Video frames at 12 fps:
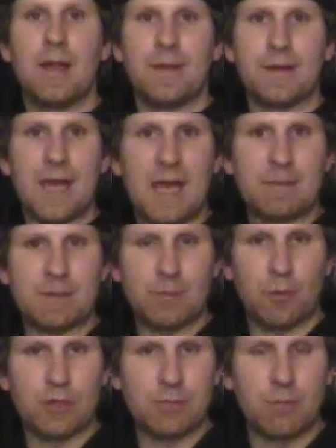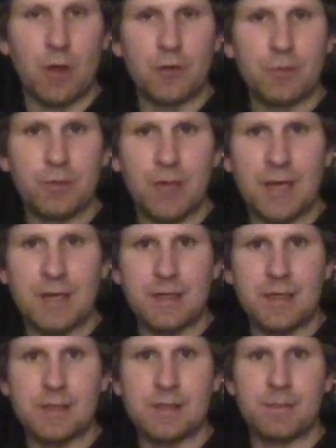The game sports multiple
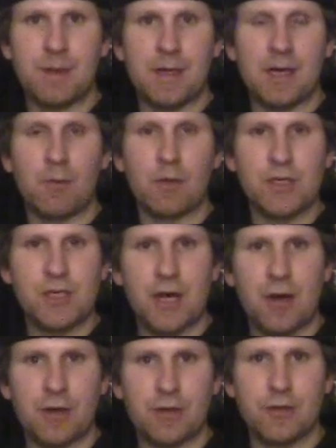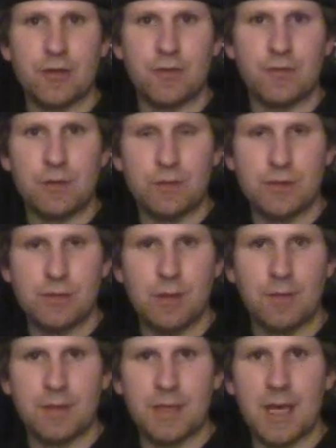endings depending on which characters you've used
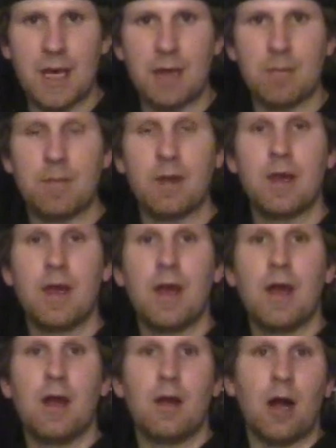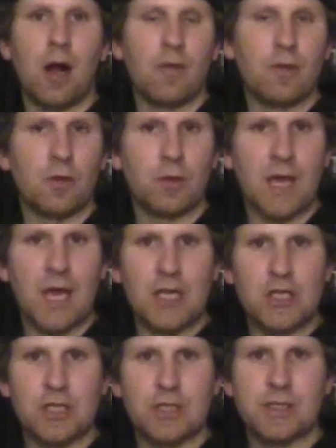throughout the game. All the
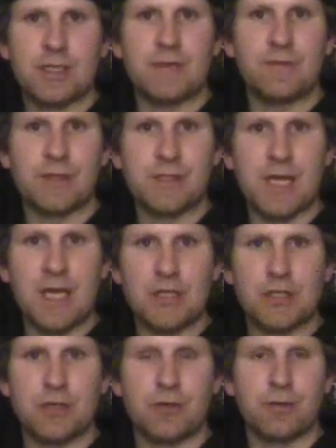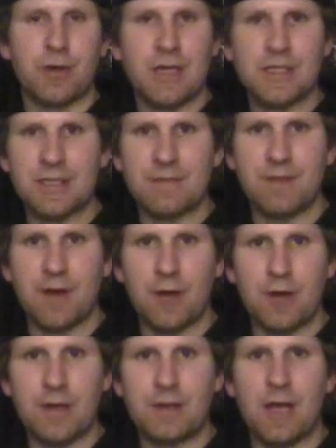locations and different stages are nicely
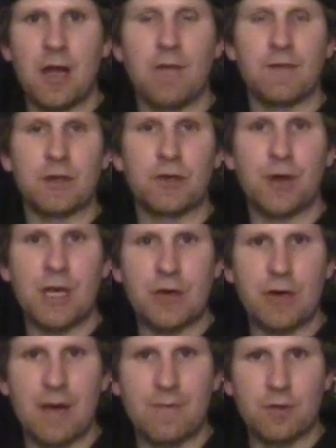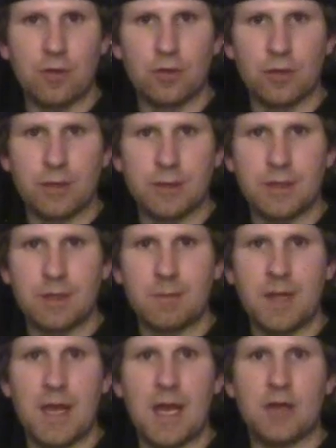varied. They all have a great graphical look to them.
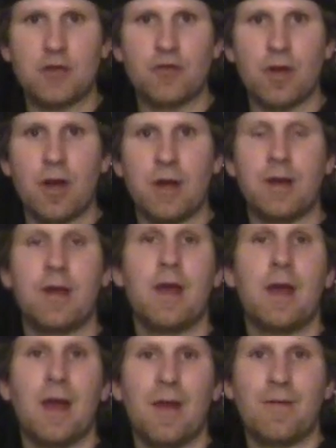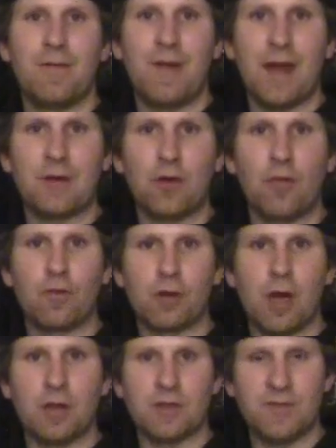The hand-drawn effect
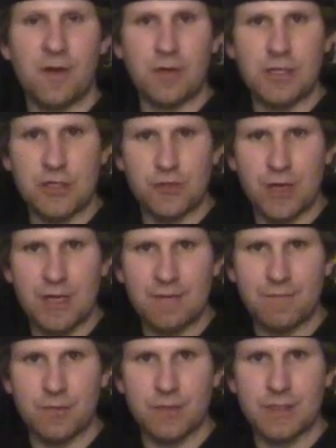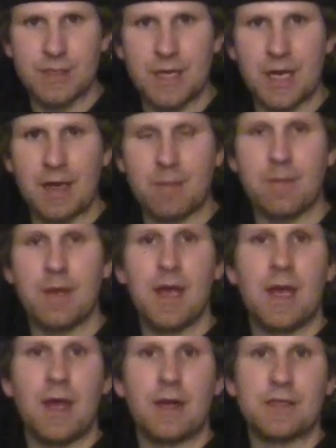overall is very striking for this game.
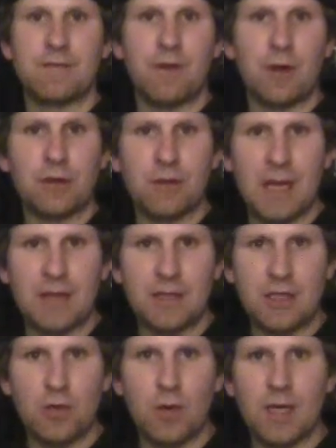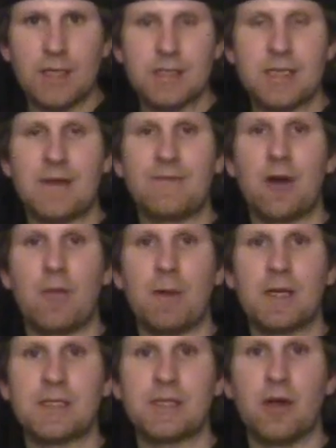It's a very lengthy quest. I found
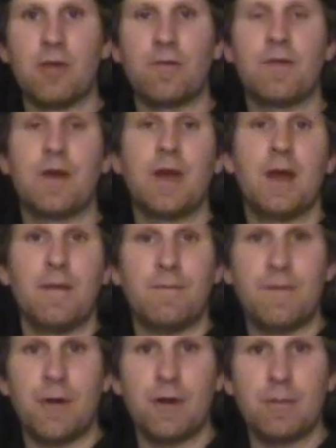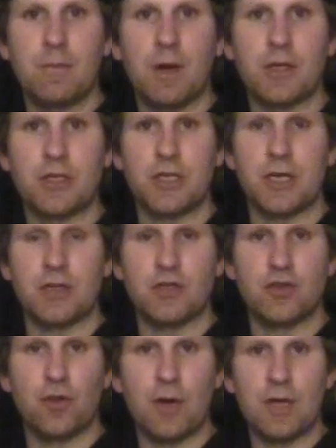myself very much
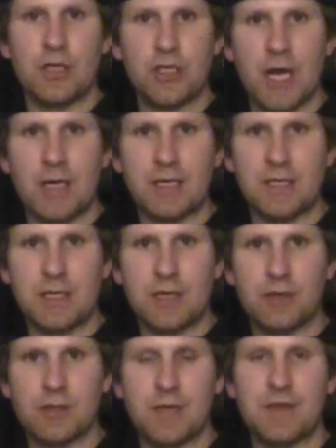enjoying Shining Tears.